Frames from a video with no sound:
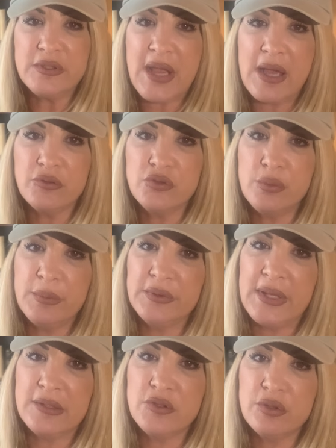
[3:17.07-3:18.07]
down to
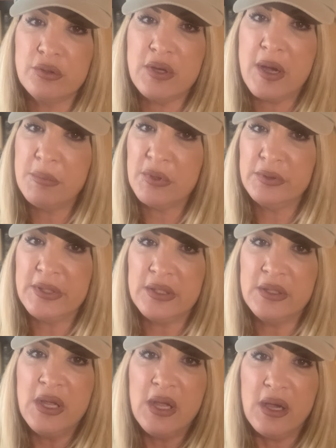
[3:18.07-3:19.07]
Atlantic, Cumberland,